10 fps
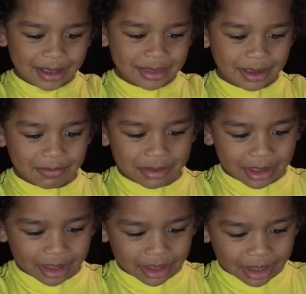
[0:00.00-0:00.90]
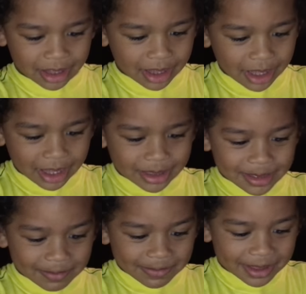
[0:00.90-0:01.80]
it's Open some, it. It's
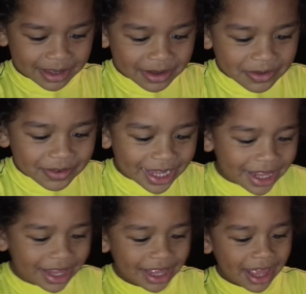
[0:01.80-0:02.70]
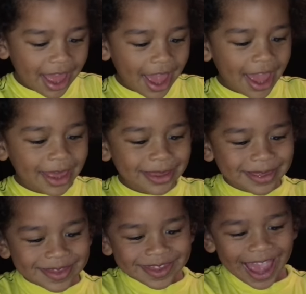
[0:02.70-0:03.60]
something green. Open it.
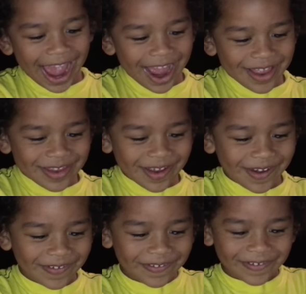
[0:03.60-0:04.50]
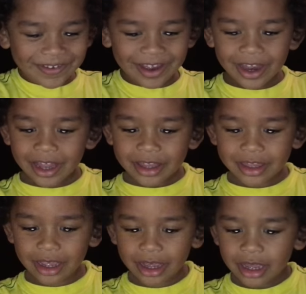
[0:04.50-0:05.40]
It's Donald.
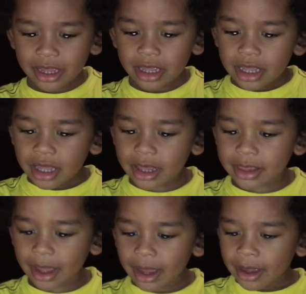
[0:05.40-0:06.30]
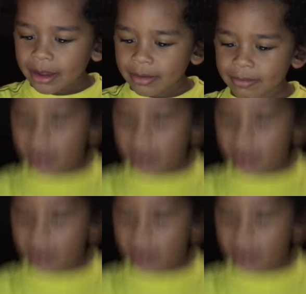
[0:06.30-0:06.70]
It's the, Donald. It's a